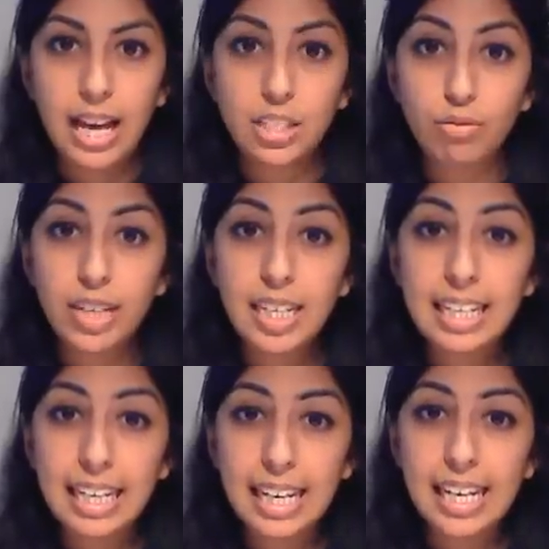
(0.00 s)
And a really
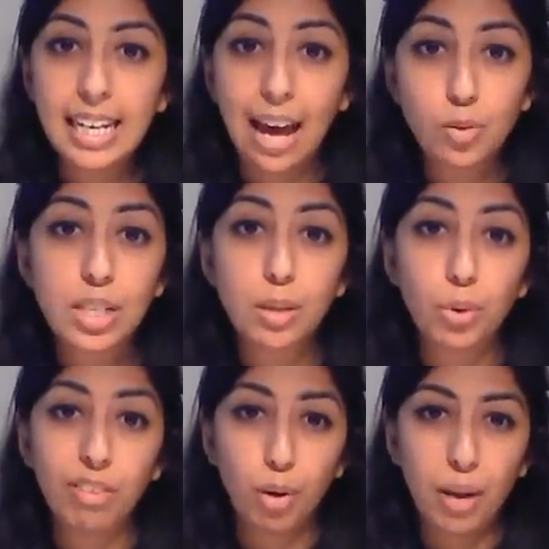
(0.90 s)
key counselling
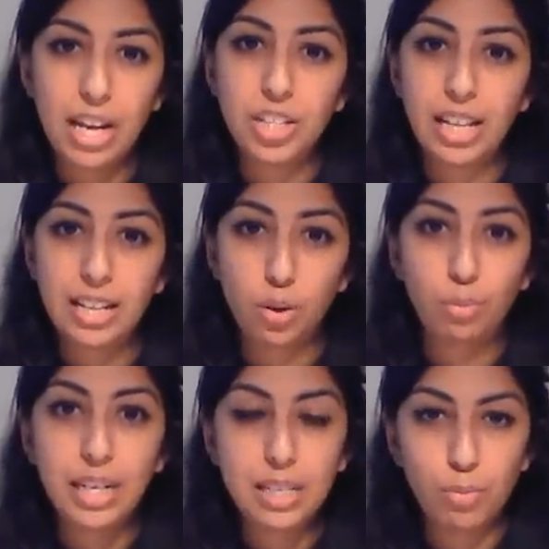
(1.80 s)
point for a patient that is
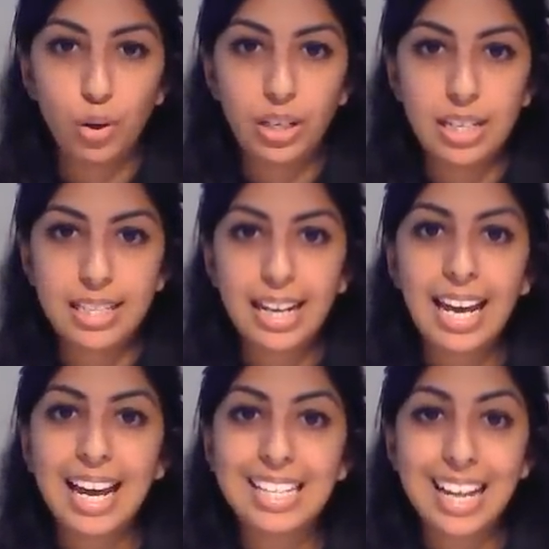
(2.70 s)
on beta blockers
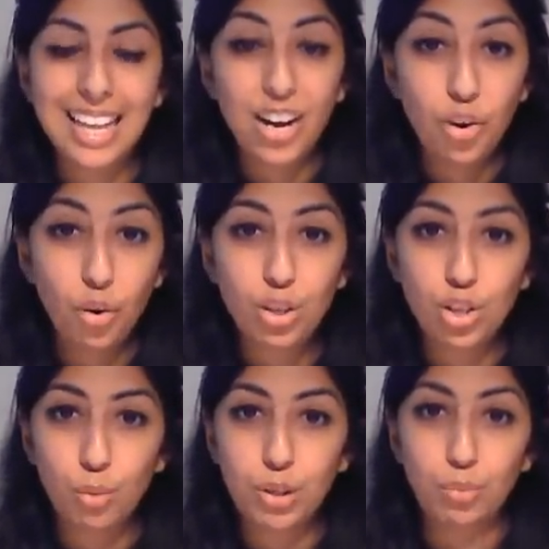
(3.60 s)
is that they're not
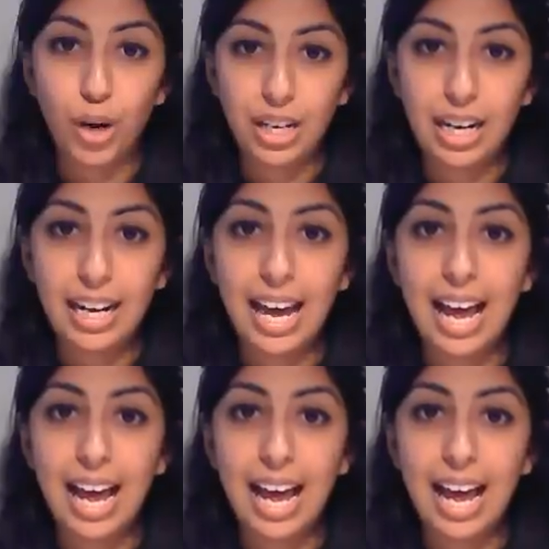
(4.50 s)
stopped abruptly.